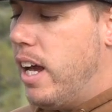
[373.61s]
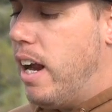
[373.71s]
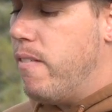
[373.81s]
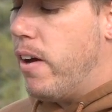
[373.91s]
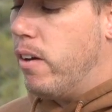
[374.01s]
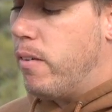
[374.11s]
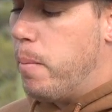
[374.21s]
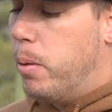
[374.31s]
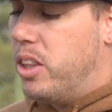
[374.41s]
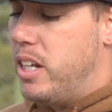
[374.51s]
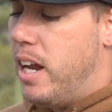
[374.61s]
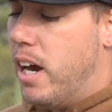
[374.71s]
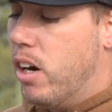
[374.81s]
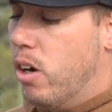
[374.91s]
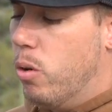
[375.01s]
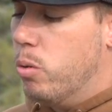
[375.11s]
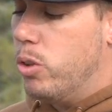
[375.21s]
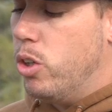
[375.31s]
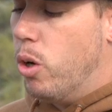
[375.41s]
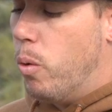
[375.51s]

and I found if I put the arrow, you know,